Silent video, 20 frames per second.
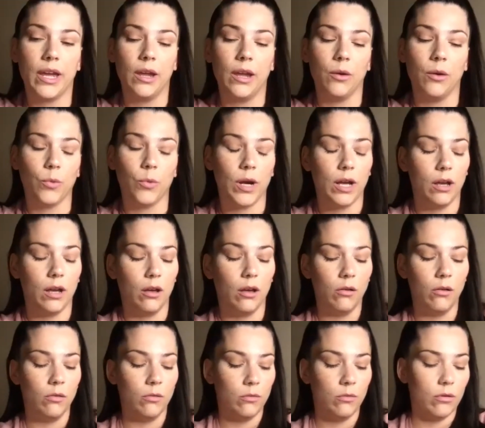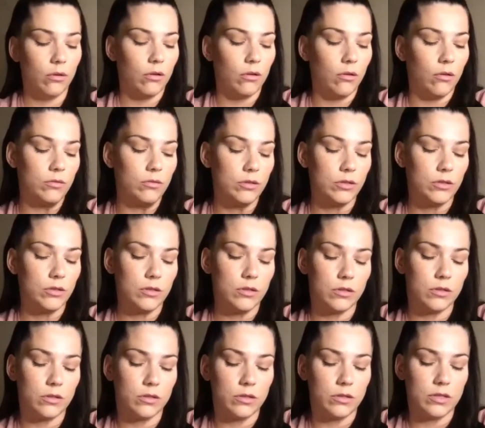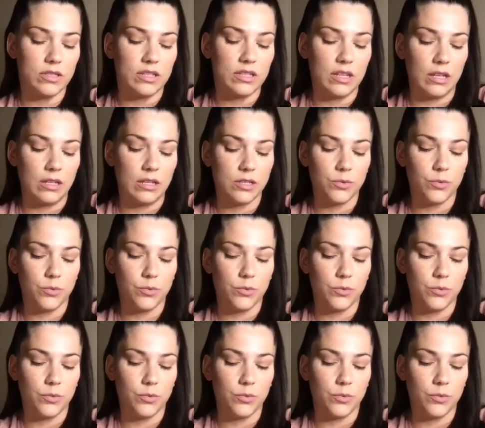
well, since